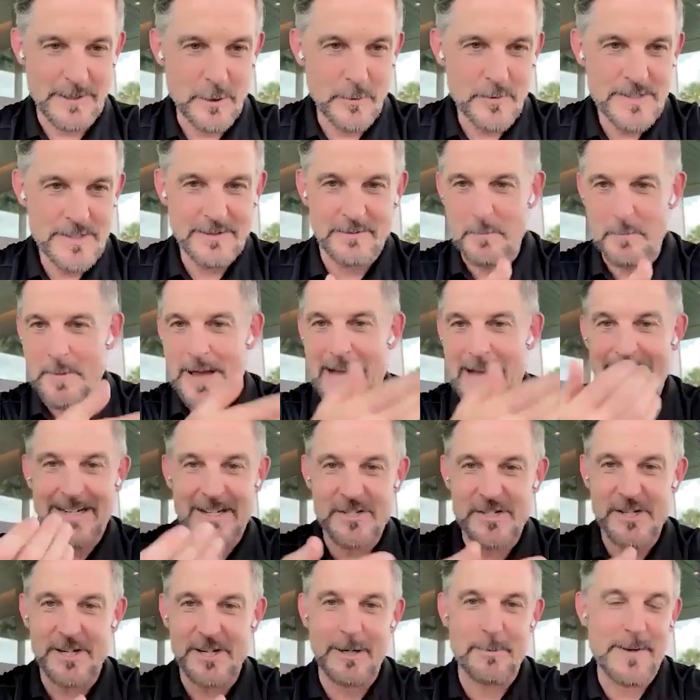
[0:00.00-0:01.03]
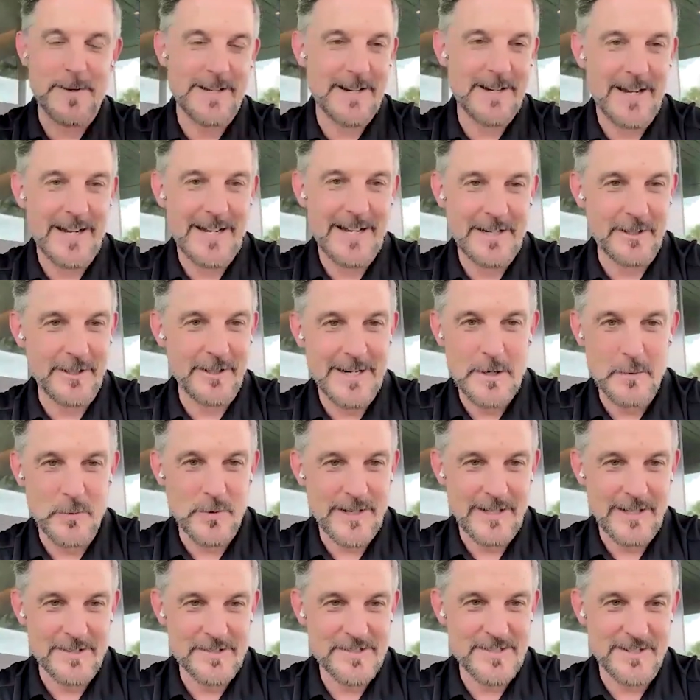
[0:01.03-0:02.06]
No one's ever mad at Jeremy and I or
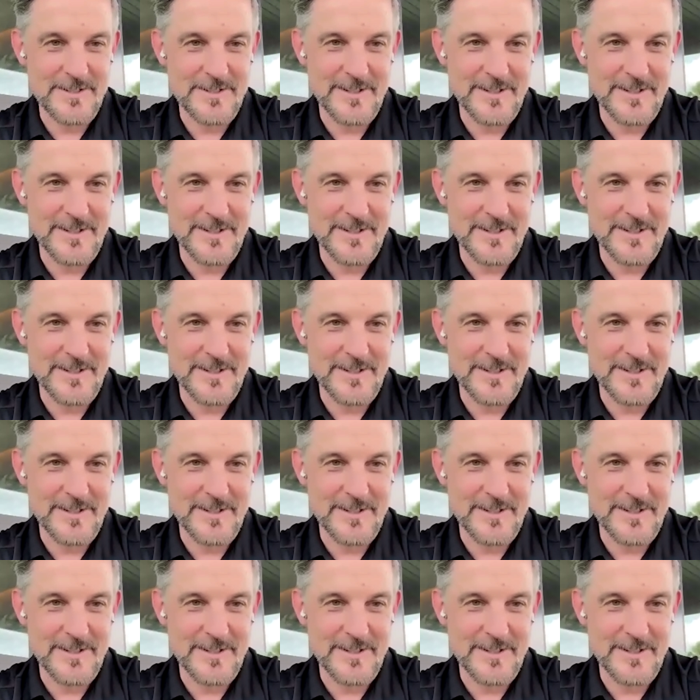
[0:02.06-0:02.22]
anyone else in